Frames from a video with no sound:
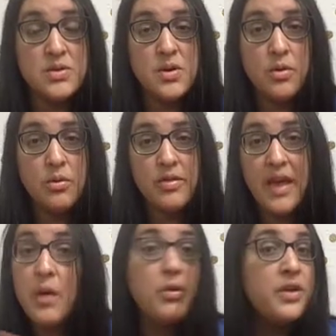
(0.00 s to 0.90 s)
so
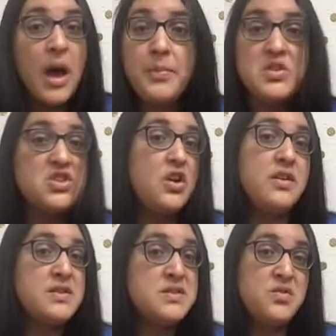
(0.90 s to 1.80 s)
they will not be
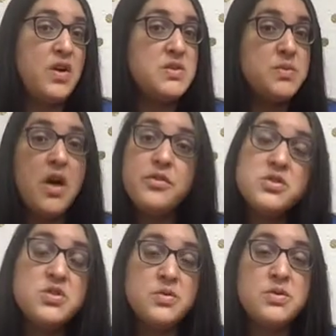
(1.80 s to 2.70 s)
sharing this device with other
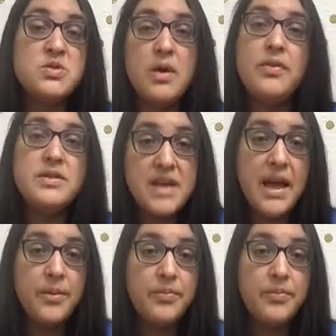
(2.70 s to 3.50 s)
students throughout the day.